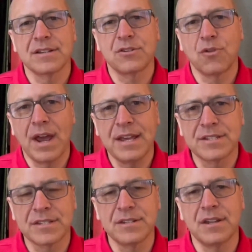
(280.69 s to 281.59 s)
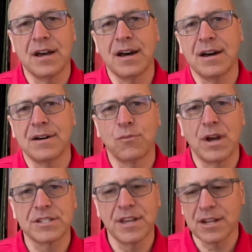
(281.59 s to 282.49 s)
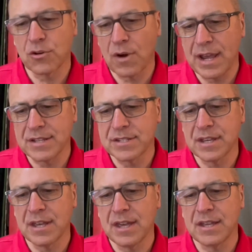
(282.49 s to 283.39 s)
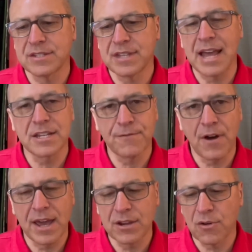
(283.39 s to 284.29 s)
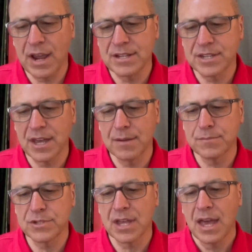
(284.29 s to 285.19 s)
grace, Wesleyan grace, is sanctifying grace hymns.